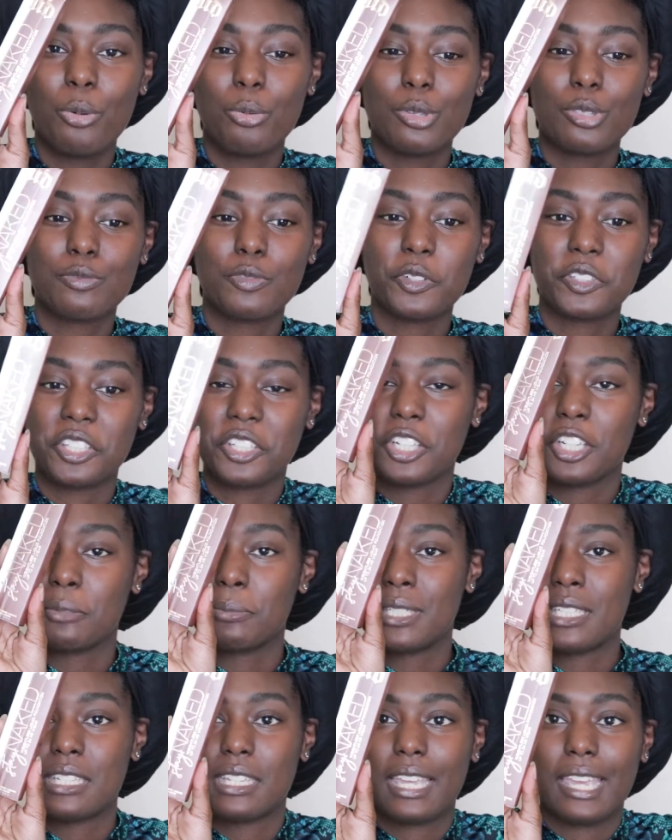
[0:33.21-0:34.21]
was for the
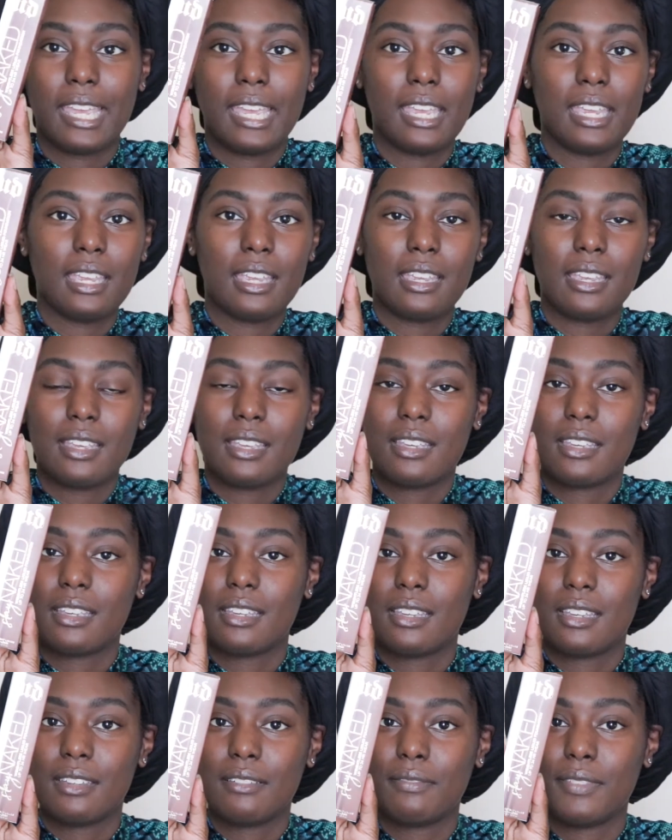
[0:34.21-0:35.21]
Urban Decay
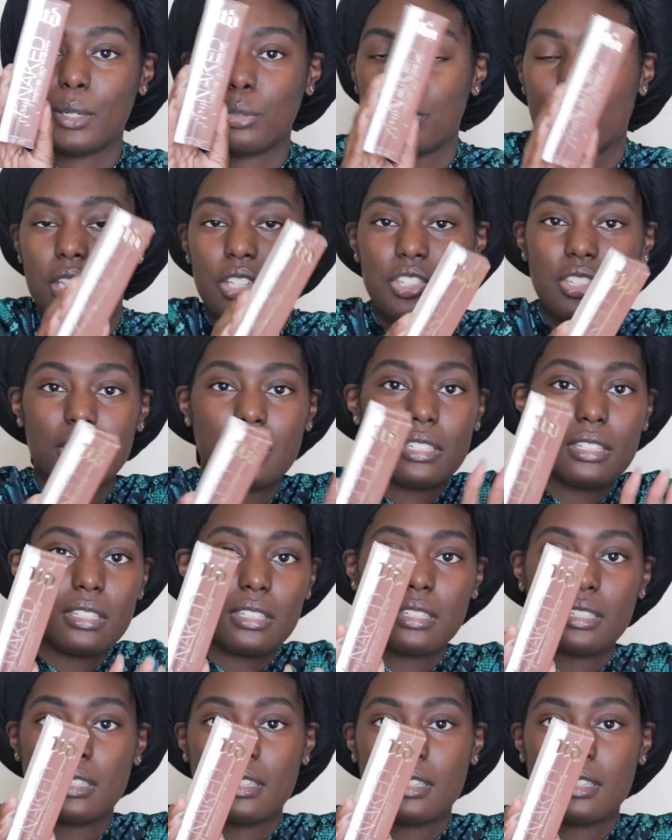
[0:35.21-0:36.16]
foundation.